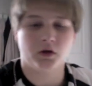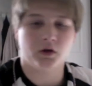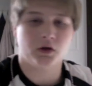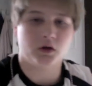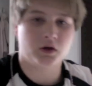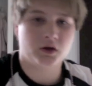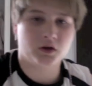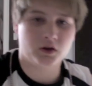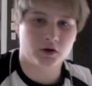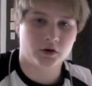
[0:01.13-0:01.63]

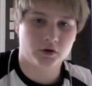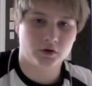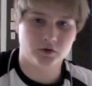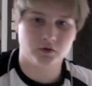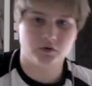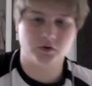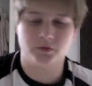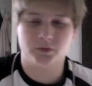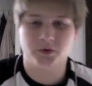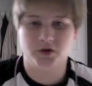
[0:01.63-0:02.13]
Hey there,
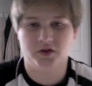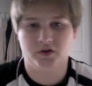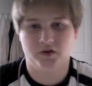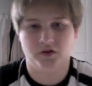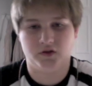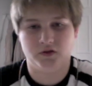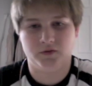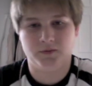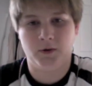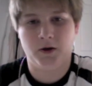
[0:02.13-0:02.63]
YouTubers.
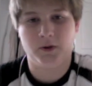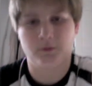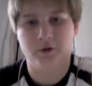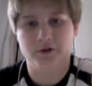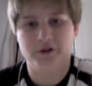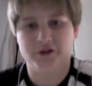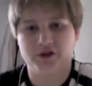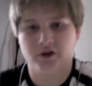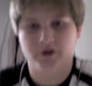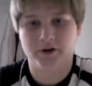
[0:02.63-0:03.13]
This is
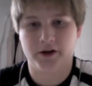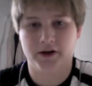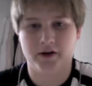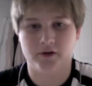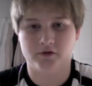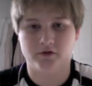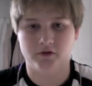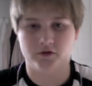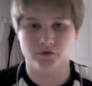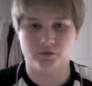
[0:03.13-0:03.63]
Bobalishuss on
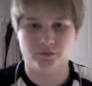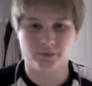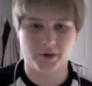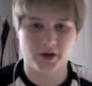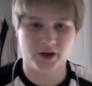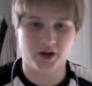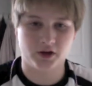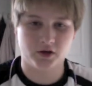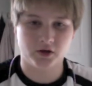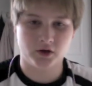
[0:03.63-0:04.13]
how to
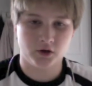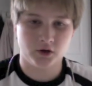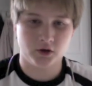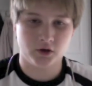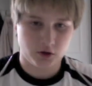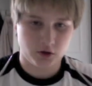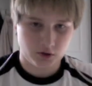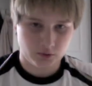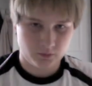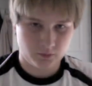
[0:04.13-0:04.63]
make
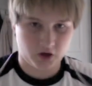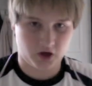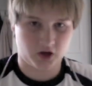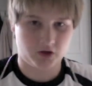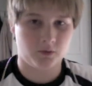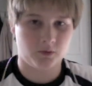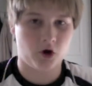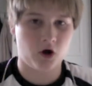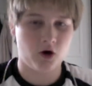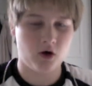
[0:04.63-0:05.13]

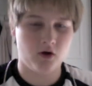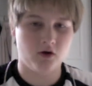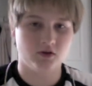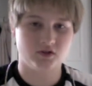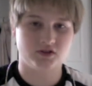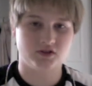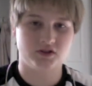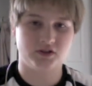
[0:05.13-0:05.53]
buckyballs